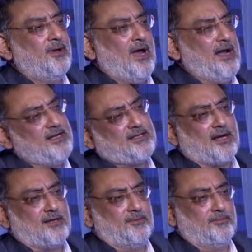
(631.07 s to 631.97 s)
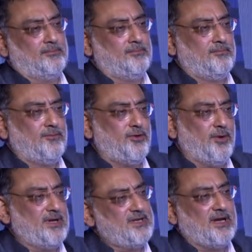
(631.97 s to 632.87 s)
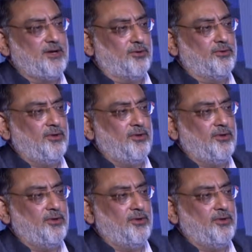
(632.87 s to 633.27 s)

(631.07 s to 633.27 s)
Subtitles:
And he stuck to it and said, no.